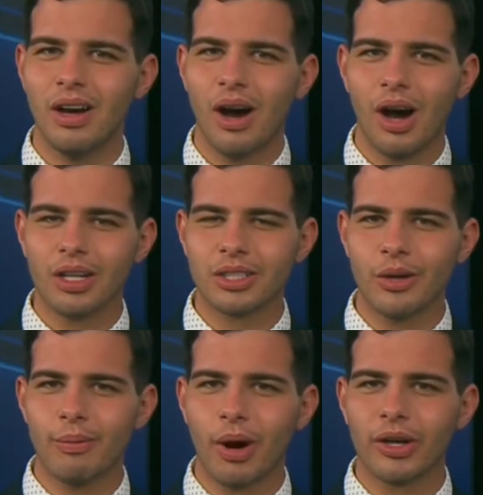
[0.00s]

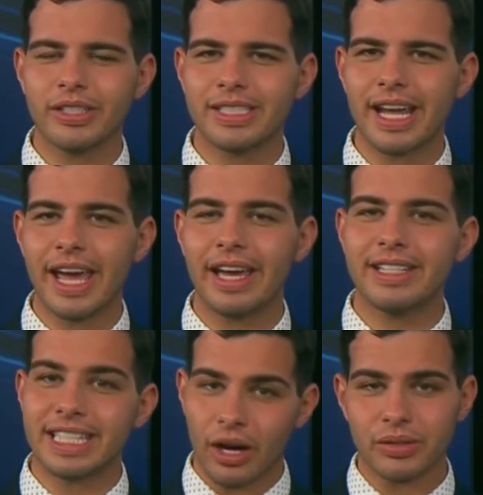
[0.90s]
Also, Martin
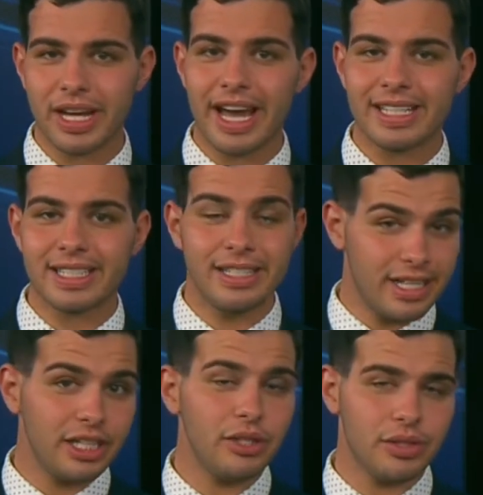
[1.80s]
saying Delta has
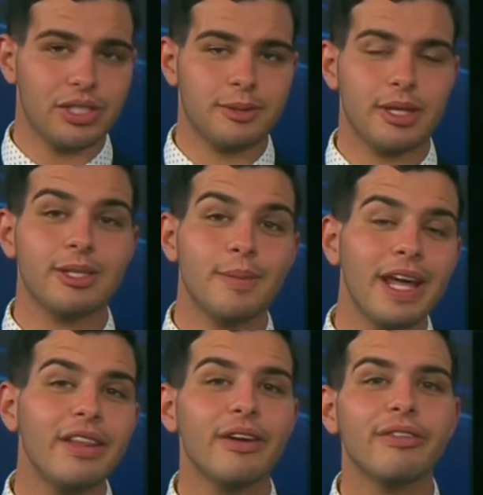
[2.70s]
continued to
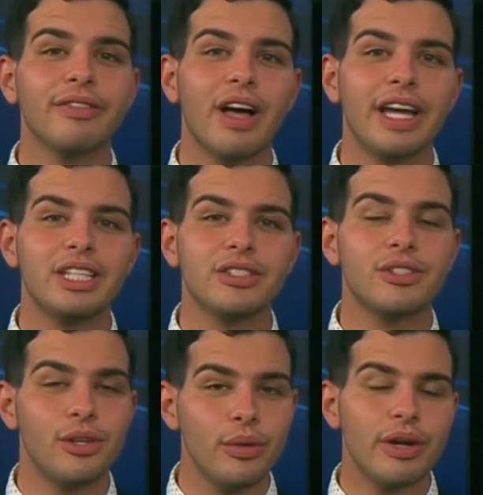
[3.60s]
suspend their flights
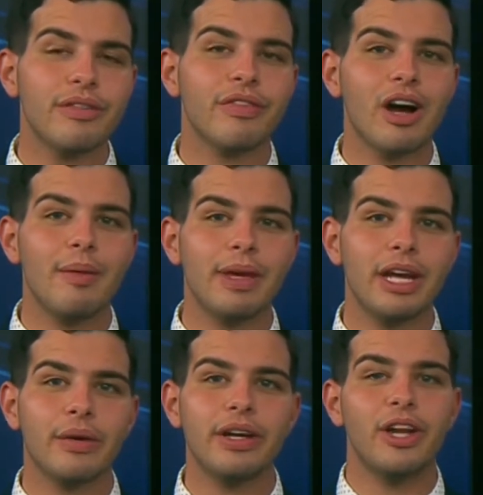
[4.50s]
to and from
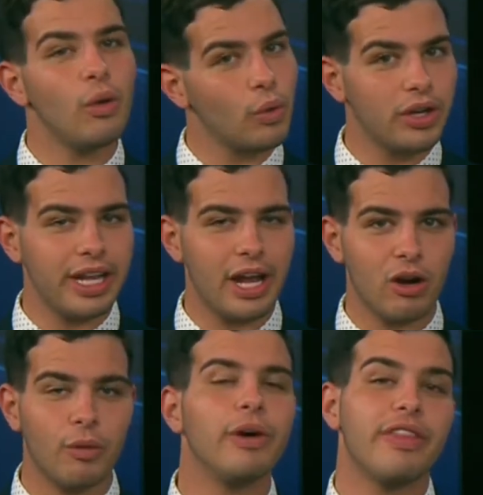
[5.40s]
Erie. No word
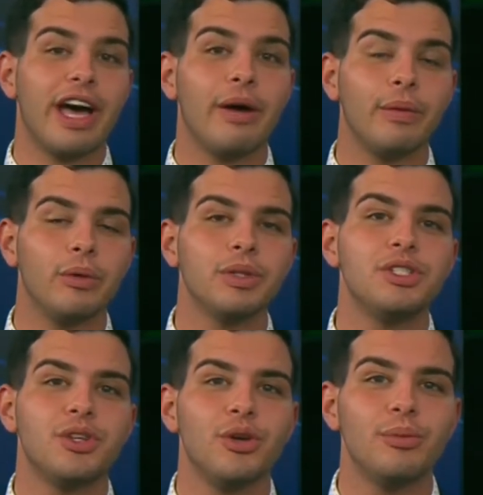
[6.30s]
yet on when that will
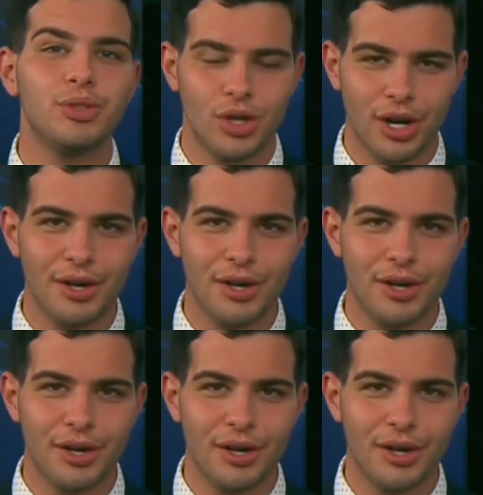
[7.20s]
resume. Sean?